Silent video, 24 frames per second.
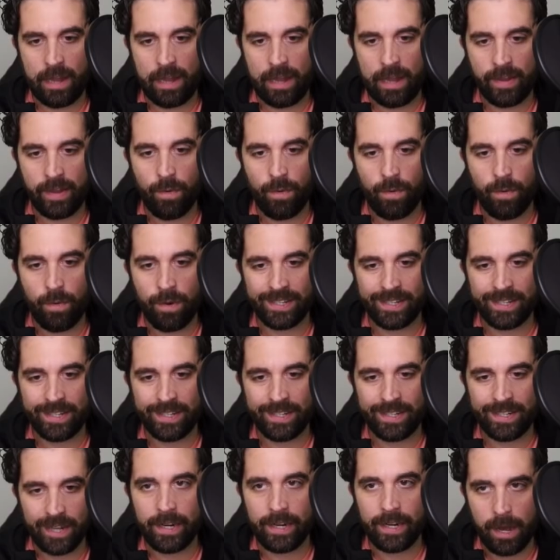and you want to
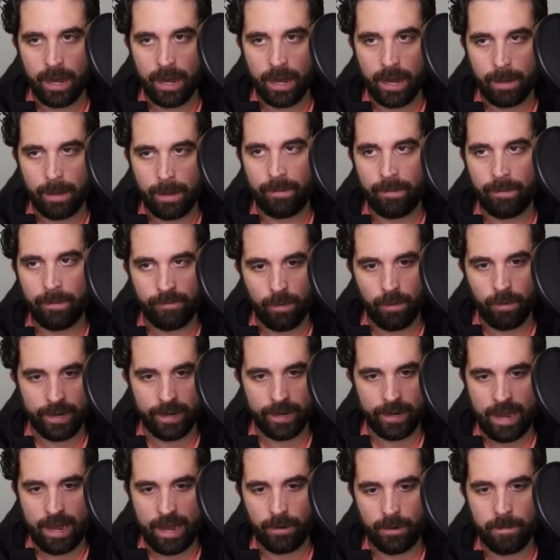sign up for an
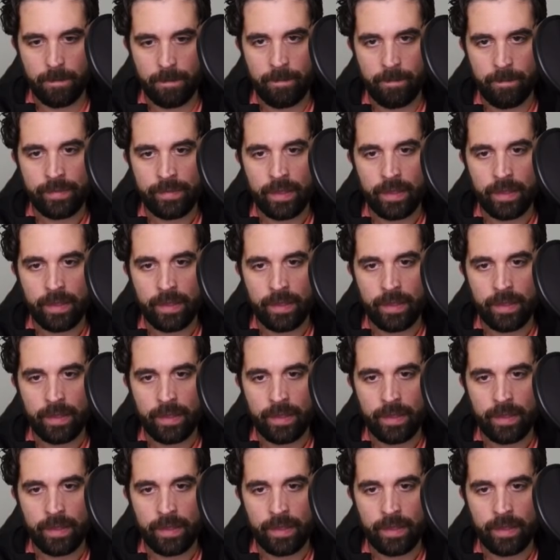account.